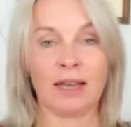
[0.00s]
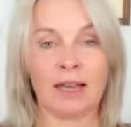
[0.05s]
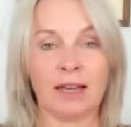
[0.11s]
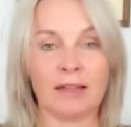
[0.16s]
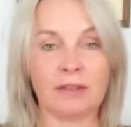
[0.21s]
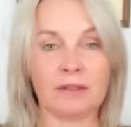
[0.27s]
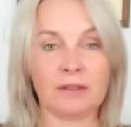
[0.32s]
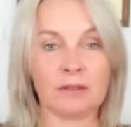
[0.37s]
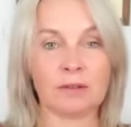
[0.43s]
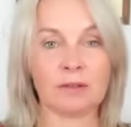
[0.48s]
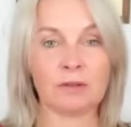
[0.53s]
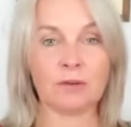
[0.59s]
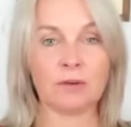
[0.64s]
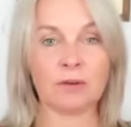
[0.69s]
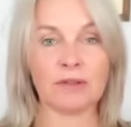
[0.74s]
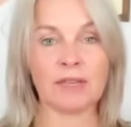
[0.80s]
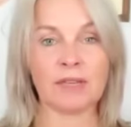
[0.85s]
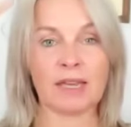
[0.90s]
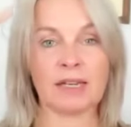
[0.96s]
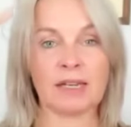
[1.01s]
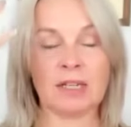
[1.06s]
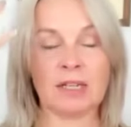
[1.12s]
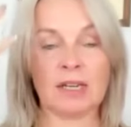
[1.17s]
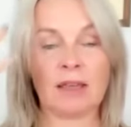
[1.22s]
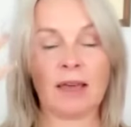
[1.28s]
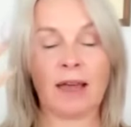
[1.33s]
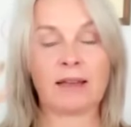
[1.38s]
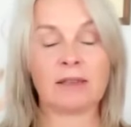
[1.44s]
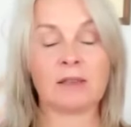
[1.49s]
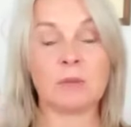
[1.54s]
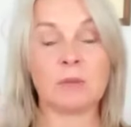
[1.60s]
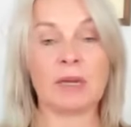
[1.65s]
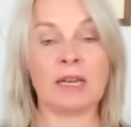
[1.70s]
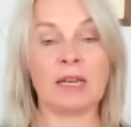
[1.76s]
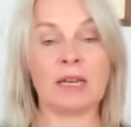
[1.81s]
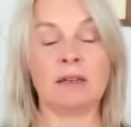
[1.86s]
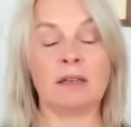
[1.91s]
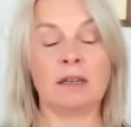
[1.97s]
and the source energy that has
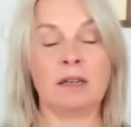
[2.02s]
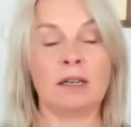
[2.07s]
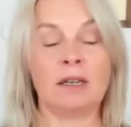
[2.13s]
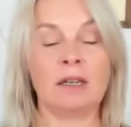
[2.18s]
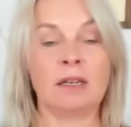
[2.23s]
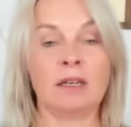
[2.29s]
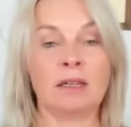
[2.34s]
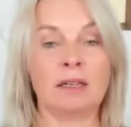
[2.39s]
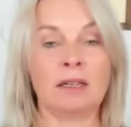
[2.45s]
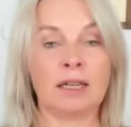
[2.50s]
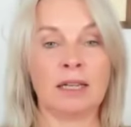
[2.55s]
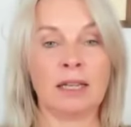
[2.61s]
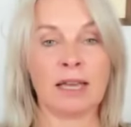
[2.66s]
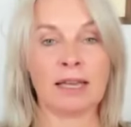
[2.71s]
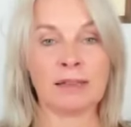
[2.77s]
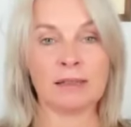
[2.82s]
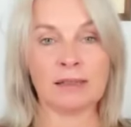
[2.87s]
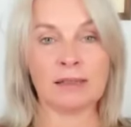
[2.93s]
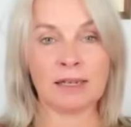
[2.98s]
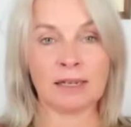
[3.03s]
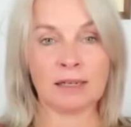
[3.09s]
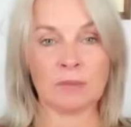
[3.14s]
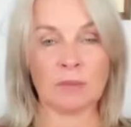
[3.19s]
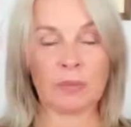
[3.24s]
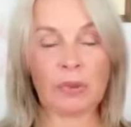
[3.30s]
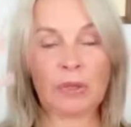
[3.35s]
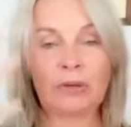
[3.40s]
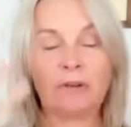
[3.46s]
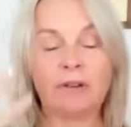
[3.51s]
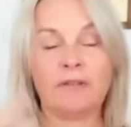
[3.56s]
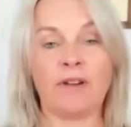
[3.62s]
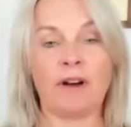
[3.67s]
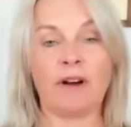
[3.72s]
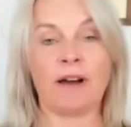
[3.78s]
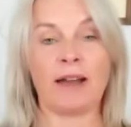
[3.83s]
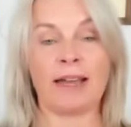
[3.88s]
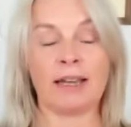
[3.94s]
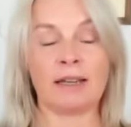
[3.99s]
been cleansing and
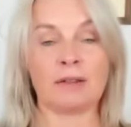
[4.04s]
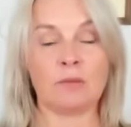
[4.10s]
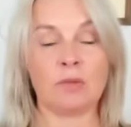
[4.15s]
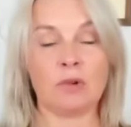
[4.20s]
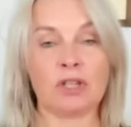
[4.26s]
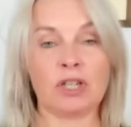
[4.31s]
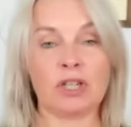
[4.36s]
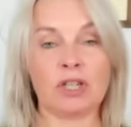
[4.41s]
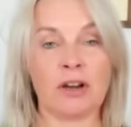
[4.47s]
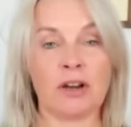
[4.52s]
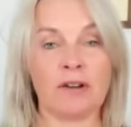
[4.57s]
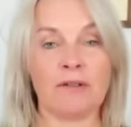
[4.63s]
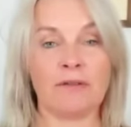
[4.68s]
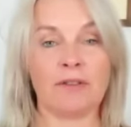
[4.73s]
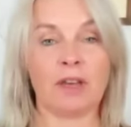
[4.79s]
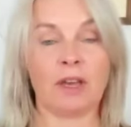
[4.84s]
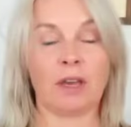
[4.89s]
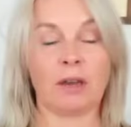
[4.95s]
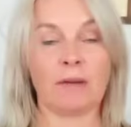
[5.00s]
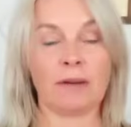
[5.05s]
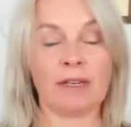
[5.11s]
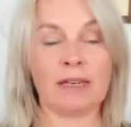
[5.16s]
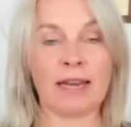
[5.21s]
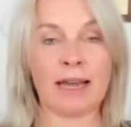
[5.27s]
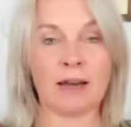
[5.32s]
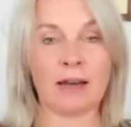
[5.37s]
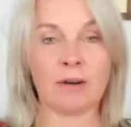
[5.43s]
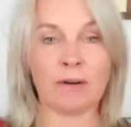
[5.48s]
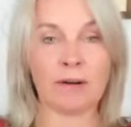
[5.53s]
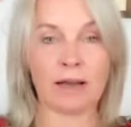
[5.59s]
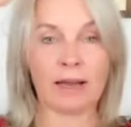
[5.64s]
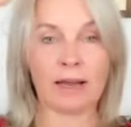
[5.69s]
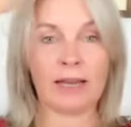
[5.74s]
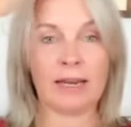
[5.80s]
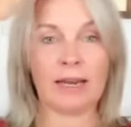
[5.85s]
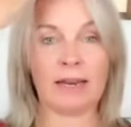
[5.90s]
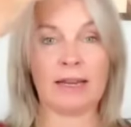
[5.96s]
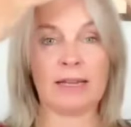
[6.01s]
purifying and washing over you
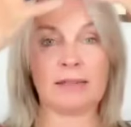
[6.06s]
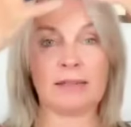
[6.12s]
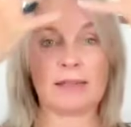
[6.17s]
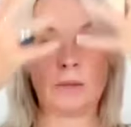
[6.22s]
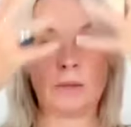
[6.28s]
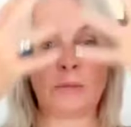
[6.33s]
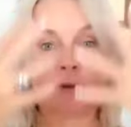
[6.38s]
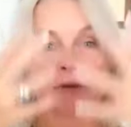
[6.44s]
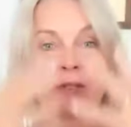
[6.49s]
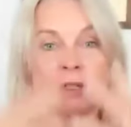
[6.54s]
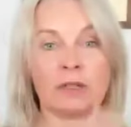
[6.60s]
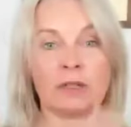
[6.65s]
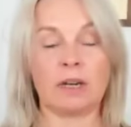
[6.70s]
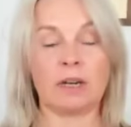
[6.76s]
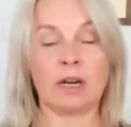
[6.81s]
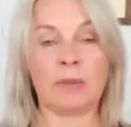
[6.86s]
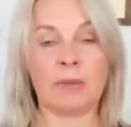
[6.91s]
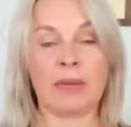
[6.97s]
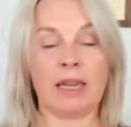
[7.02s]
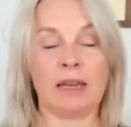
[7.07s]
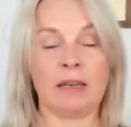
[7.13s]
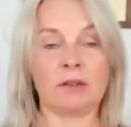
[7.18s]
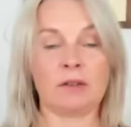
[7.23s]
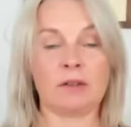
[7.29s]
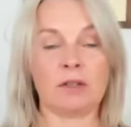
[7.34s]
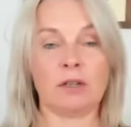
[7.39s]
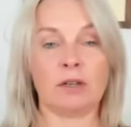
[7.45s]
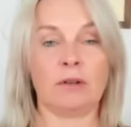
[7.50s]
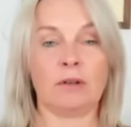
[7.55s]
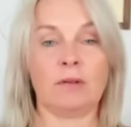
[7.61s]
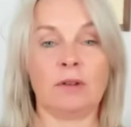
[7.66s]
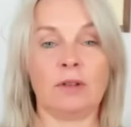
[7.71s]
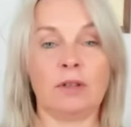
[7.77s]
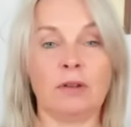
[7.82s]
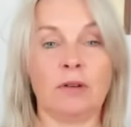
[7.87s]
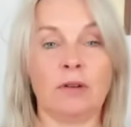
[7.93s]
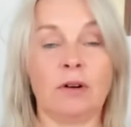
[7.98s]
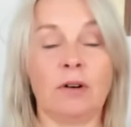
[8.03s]
now is able to come
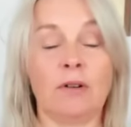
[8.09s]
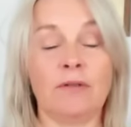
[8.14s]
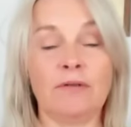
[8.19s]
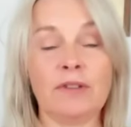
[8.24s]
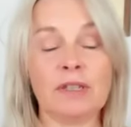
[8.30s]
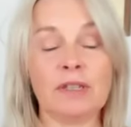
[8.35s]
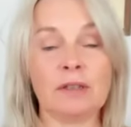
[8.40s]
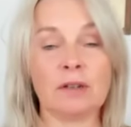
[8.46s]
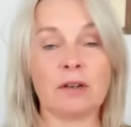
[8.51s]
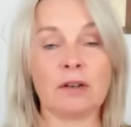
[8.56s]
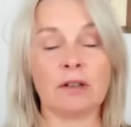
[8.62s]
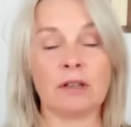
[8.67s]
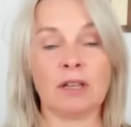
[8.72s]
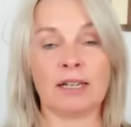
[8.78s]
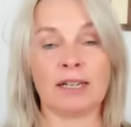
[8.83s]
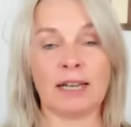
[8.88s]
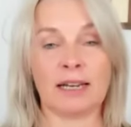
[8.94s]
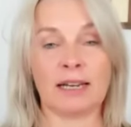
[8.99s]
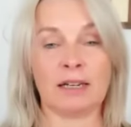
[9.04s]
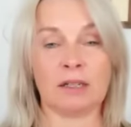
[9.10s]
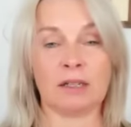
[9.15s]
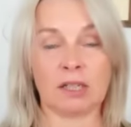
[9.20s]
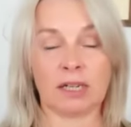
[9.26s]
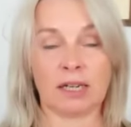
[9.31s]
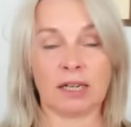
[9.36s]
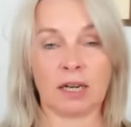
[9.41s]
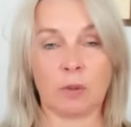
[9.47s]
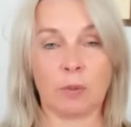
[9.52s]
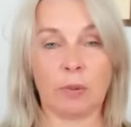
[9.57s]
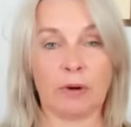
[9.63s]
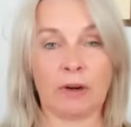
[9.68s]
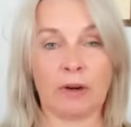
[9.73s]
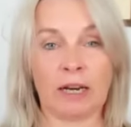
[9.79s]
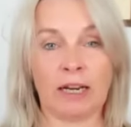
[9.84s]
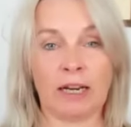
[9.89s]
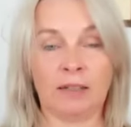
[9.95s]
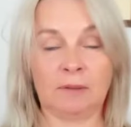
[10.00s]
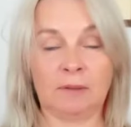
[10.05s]
into your physical and energetic
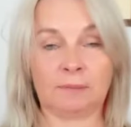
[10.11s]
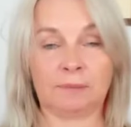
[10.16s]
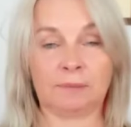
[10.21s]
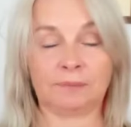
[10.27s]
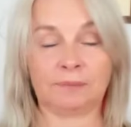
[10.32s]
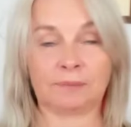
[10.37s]
body.